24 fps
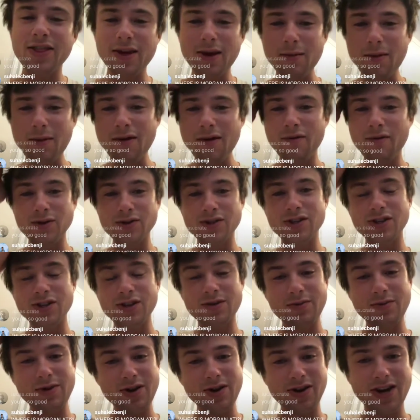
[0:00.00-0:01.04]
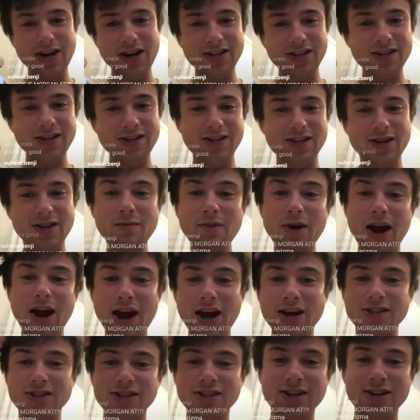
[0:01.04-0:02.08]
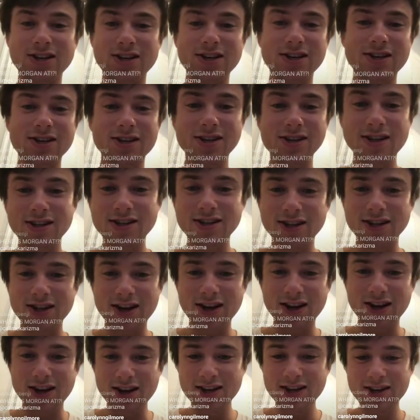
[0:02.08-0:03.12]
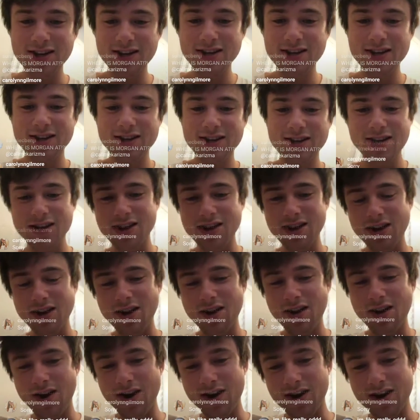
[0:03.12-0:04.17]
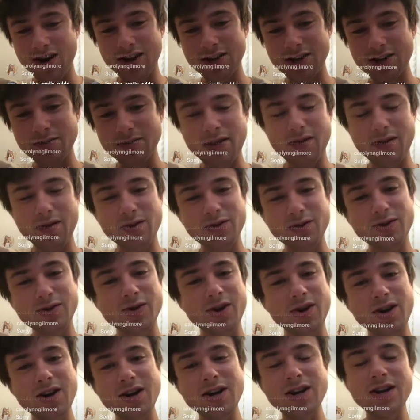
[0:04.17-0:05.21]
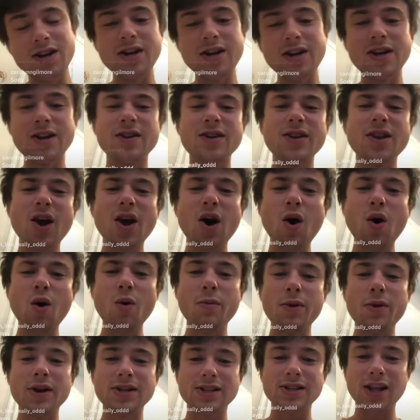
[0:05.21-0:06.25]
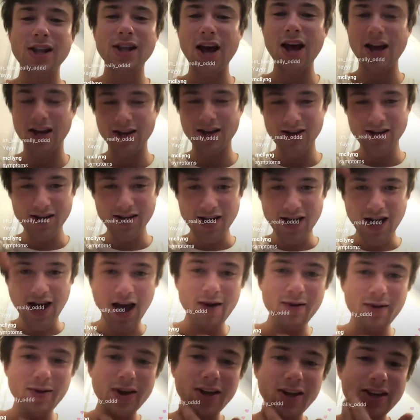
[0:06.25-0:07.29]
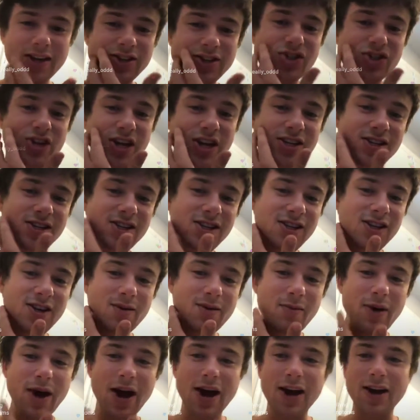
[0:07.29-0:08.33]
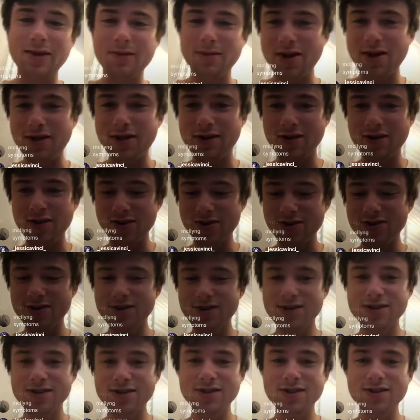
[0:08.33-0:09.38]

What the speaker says: I thought my voice was going to be okay to sing, but actually, it's not. Alright. Is my throat sore? No, but it's like, I like congested in the back of my throat.